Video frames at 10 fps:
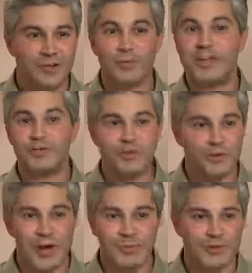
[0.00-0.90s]
greenfield
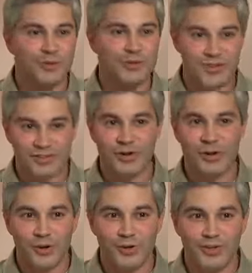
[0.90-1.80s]
opportunity to start
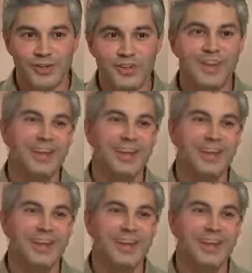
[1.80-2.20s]
over